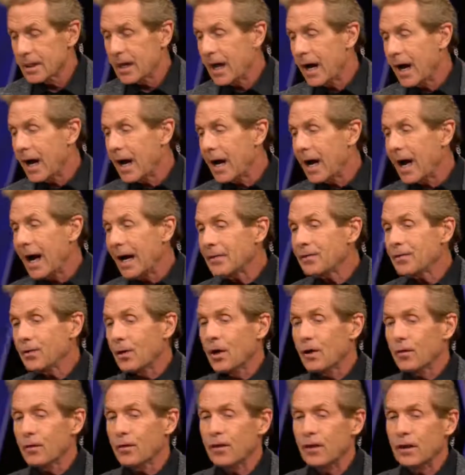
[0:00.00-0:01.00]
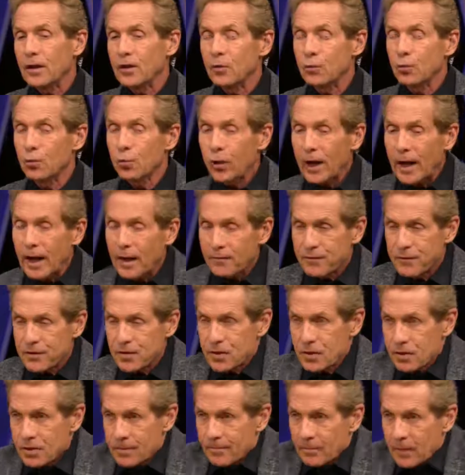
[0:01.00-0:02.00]
I thought the
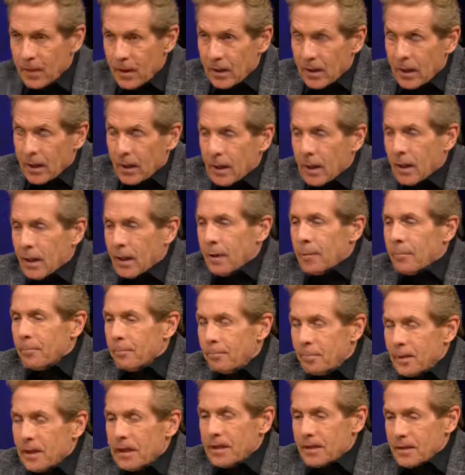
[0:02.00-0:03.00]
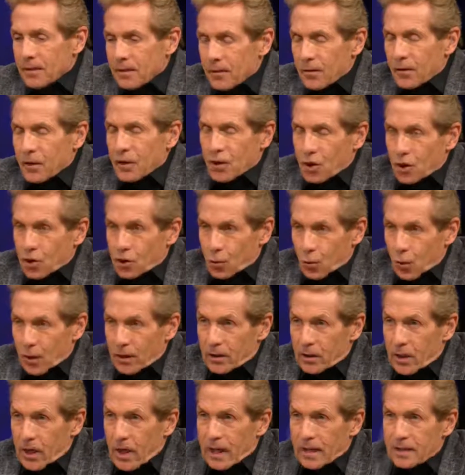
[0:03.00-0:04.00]
refs beat the
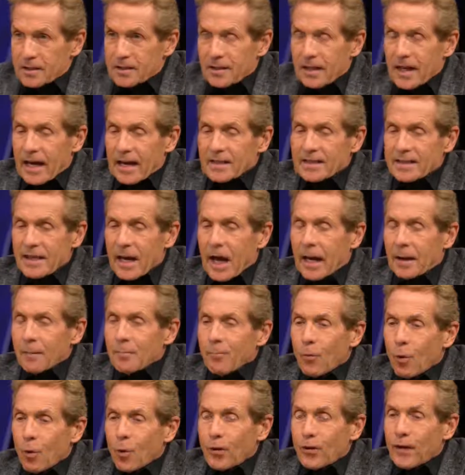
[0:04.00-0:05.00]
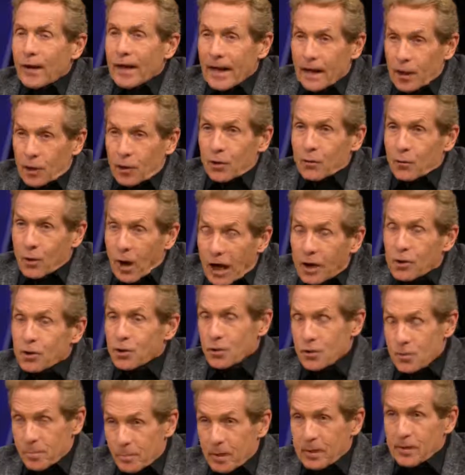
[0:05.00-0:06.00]
Detroit Lions last night more than Aaron
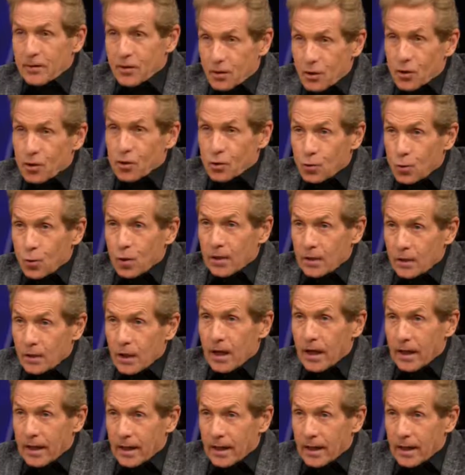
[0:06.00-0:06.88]
Rodgers beat the Detroit Lions.